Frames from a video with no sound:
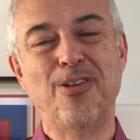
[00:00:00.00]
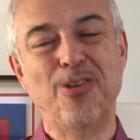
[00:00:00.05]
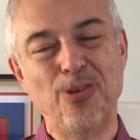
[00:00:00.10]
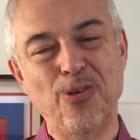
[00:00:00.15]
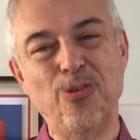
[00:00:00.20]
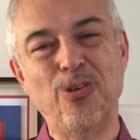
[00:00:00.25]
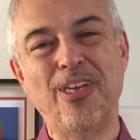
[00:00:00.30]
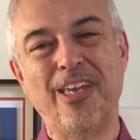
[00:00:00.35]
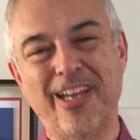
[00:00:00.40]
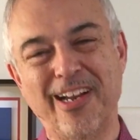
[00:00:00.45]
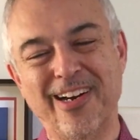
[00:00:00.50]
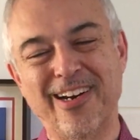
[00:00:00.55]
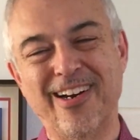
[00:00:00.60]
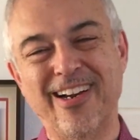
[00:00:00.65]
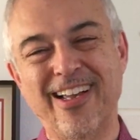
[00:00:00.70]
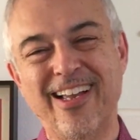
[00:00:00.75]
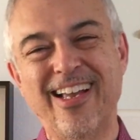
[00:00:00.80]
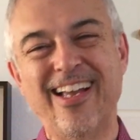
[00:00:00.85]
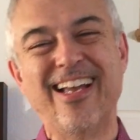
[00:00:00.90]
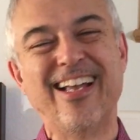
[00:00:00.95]
new
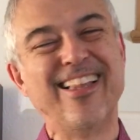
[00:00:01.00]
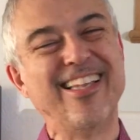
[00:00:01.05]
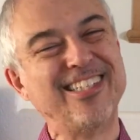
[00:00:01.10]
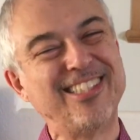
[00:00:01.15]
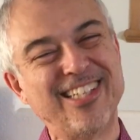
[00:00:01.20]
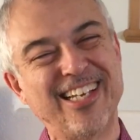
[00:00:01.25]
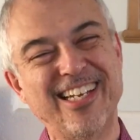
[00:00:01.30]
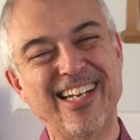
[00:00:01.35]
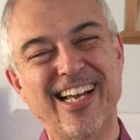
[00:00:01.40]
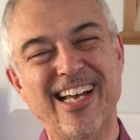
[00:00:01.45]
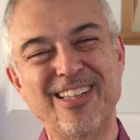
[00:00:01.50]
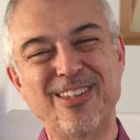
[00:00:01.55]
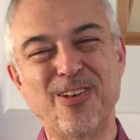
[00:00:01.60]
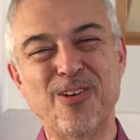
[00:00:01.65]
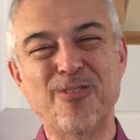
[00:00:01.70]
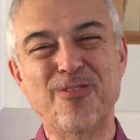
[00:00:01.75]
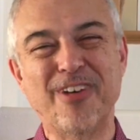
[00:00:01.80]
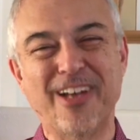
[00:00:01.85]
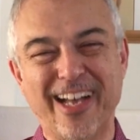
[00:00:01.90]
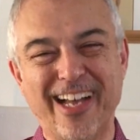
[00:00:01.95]
year. L'Shana
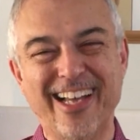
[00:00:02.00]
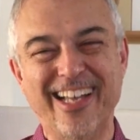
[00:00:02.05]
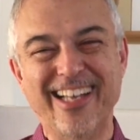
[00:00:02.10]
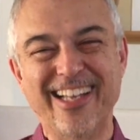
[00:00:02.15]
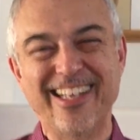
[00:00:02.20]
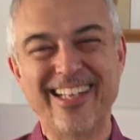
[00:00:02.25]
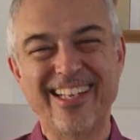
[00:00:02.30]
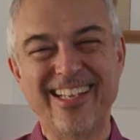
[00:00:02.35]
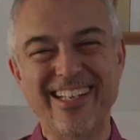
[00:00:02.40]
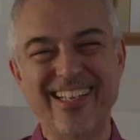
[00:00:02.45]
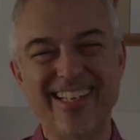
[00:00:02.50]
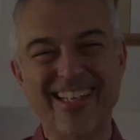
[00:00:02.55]
tova.